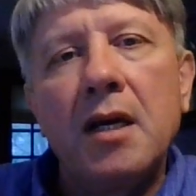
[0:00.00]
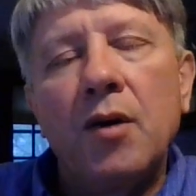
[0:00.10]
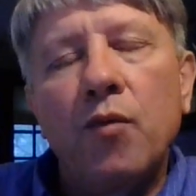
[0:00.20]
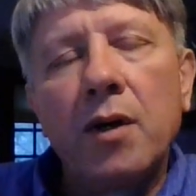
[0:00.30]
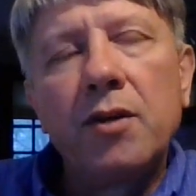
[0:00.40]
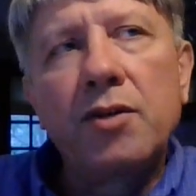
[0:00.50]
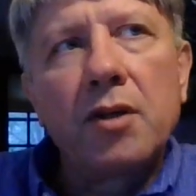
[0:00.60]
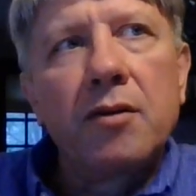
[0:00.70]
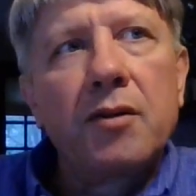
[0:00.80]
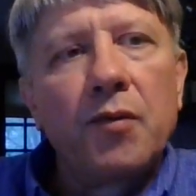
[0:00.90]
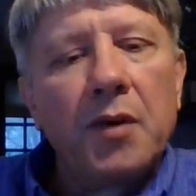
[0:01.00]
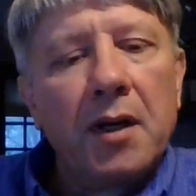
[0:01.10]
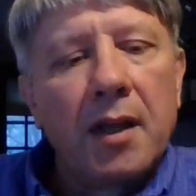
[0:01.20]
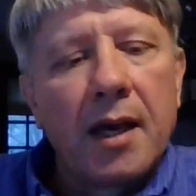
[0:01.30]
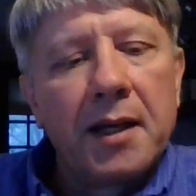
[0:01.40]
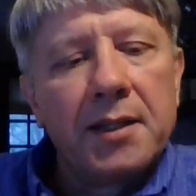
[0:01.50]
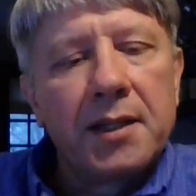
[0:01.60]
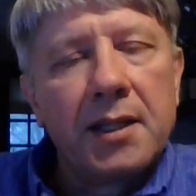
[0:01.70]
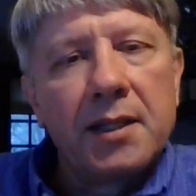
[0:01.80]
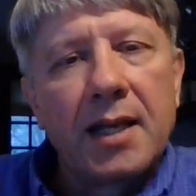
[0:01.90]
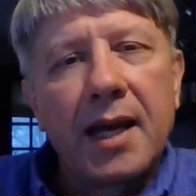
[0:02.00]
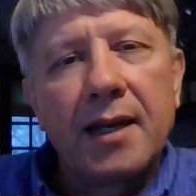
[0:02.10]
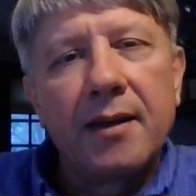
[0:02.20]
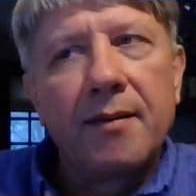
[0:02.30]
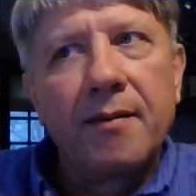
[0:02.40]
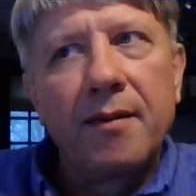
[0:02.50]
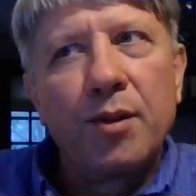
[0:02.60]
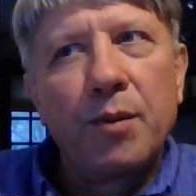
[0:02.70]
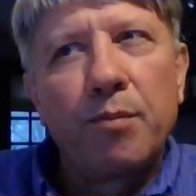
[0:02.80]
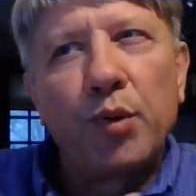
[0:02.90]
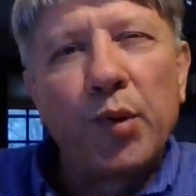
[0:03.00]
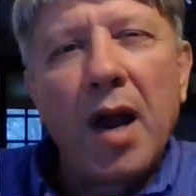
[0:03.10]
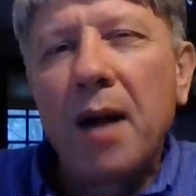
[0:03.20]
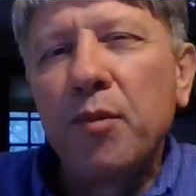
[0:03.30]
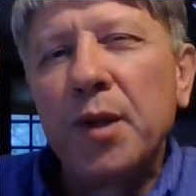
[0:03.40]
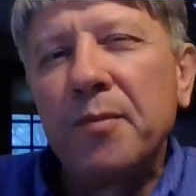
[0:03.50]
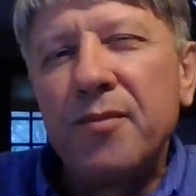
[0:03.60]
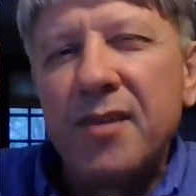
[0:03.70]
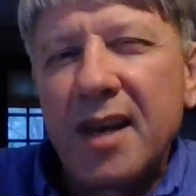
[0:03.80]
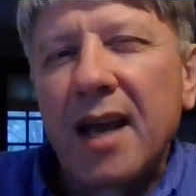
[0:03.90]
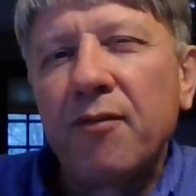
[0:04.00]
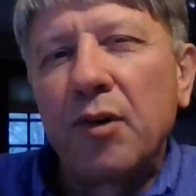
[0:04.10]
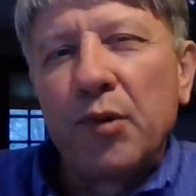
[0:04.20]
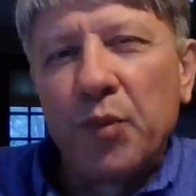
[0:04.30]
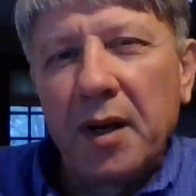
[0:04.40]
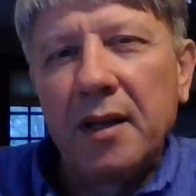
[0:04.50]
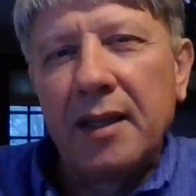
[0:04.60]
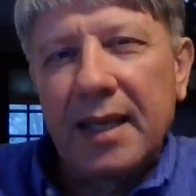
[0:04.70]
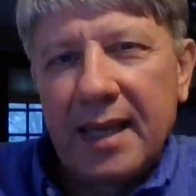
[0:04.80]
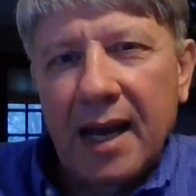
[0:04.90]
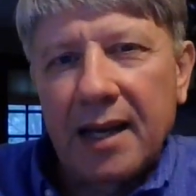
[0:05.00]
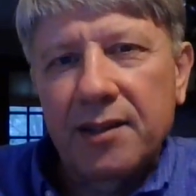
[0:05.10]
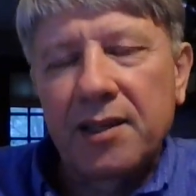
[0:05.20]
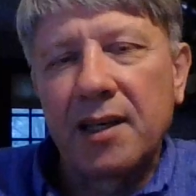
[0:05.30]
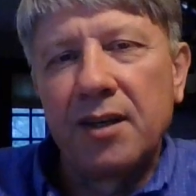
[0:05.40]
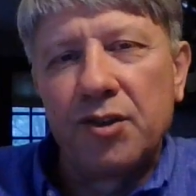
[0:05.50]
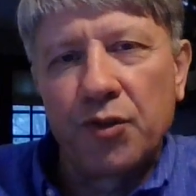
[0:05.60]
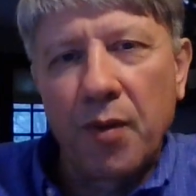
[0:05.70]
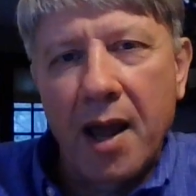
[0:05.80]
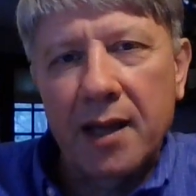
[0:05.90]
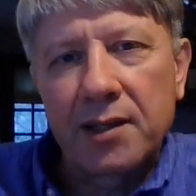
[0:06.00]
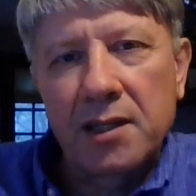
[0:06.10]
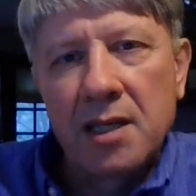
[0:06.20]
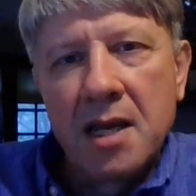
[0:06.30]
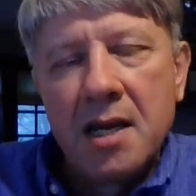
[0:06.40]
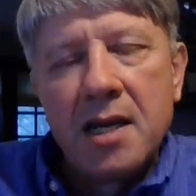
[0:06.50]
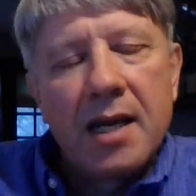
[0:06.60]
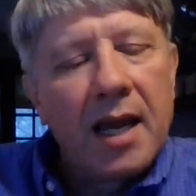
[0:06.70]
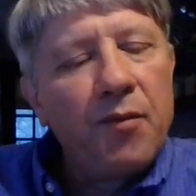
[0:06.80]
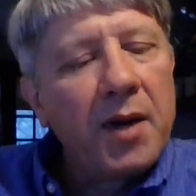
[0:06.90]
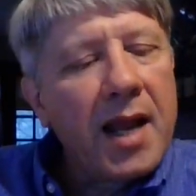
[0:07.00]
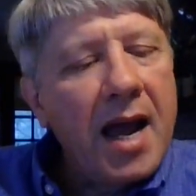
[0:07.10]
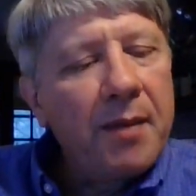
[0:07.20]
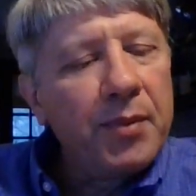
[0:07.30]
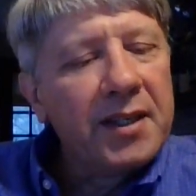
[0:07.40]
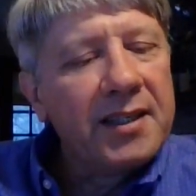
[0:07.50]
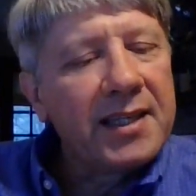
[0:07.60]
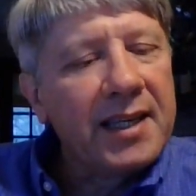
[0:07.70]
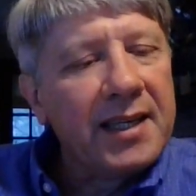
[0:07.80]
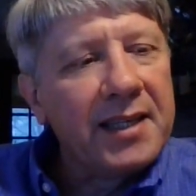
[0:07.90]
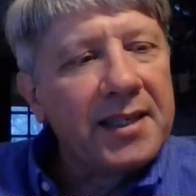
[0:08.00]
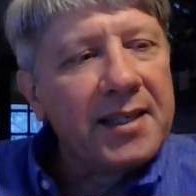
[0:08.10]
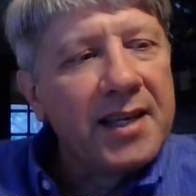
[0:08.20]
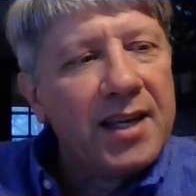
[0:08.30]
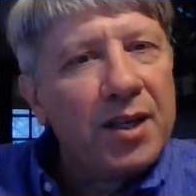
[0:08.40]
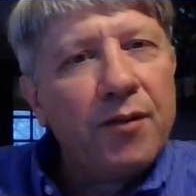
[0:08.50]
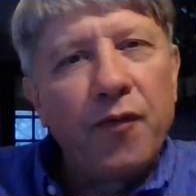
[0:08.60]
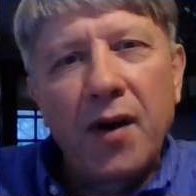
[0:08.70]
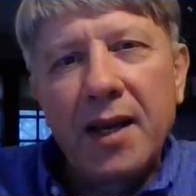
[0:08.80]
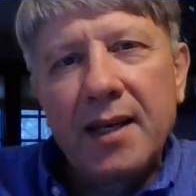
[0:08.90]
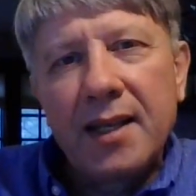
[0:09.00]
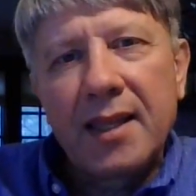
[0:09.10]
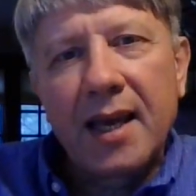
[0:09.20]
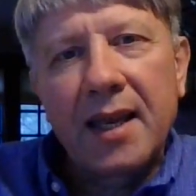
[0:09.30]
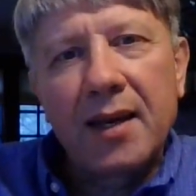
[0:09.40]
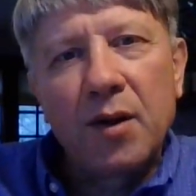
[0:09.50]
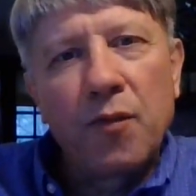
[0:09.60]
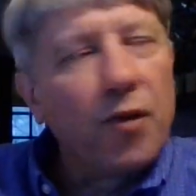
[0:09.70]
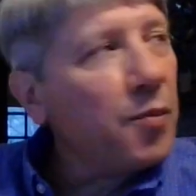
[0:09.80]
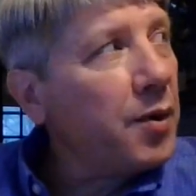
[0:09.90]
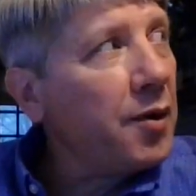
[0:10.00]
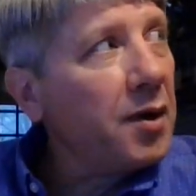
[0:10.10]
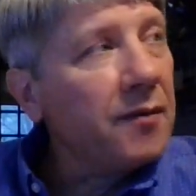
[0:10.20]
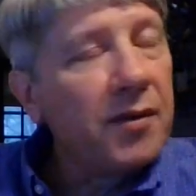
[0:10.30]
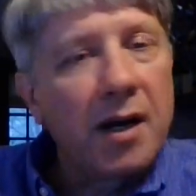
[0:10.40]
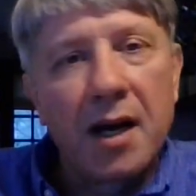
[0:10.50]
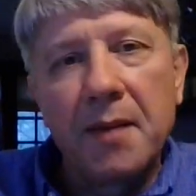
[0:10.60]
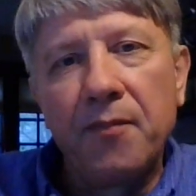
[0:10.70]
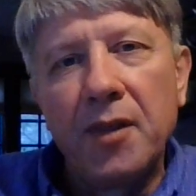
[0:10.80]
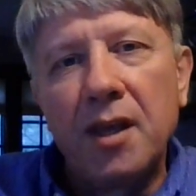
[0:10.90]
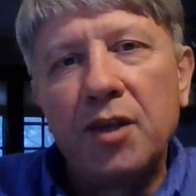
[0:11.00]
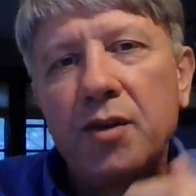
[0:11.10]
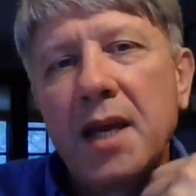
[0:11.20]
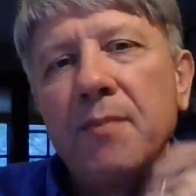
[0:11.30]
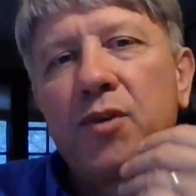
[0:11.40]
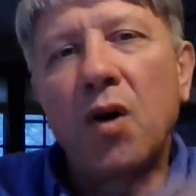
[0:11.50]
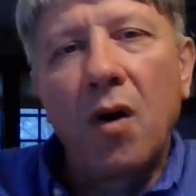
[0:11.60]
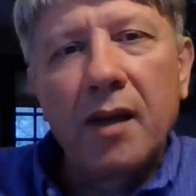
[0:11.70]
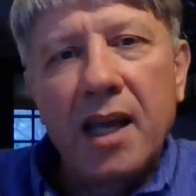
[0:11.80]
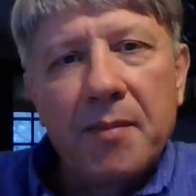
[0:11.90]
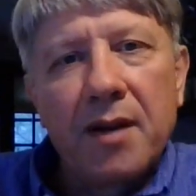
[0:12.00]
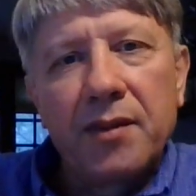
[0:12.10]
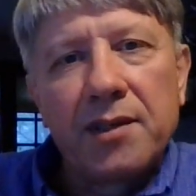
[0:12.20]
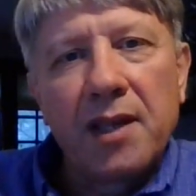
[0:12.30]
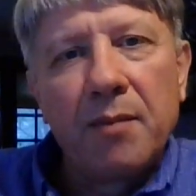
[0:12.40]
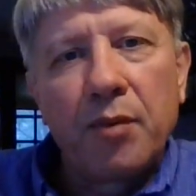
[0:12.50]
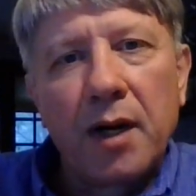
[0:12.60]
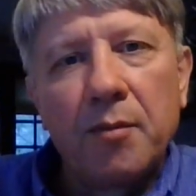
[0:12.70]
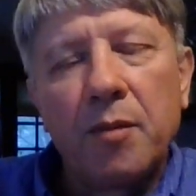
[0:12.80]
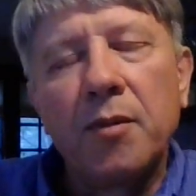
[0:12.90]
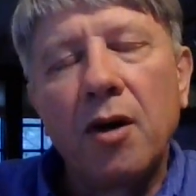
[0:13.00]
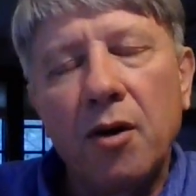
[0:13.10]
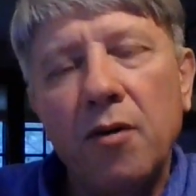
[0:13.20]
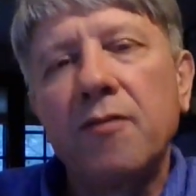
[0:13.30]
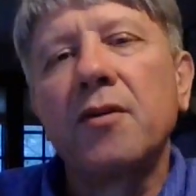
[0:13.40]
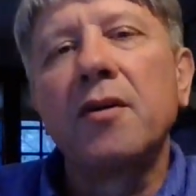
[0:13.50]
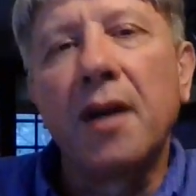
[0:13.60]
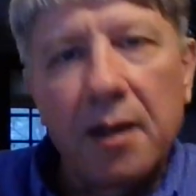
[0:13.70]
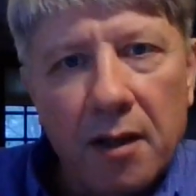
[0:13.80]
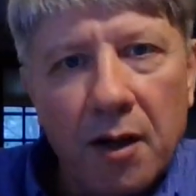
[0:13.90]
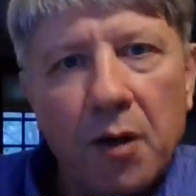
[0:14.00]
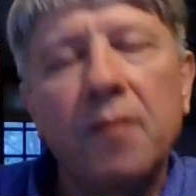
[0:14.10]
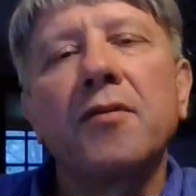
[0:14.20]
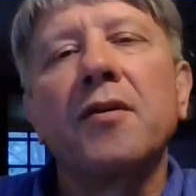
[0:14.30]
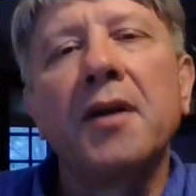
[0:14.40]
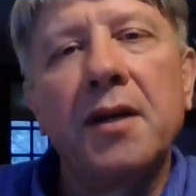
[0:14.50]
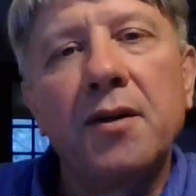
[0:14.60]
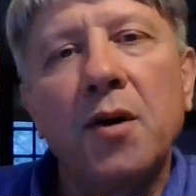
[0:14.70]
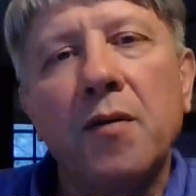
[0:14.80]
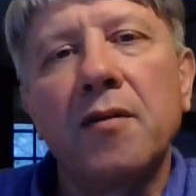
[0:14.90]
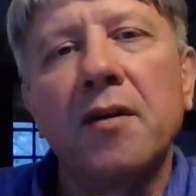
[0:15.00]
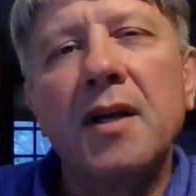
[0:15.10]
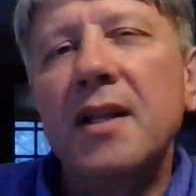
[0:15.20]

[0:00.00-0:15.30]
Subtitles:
what you start to realize is that the problem never really gets addressed. And what happens is you find that over a period of time, you keep talking about the same problem over and over and over,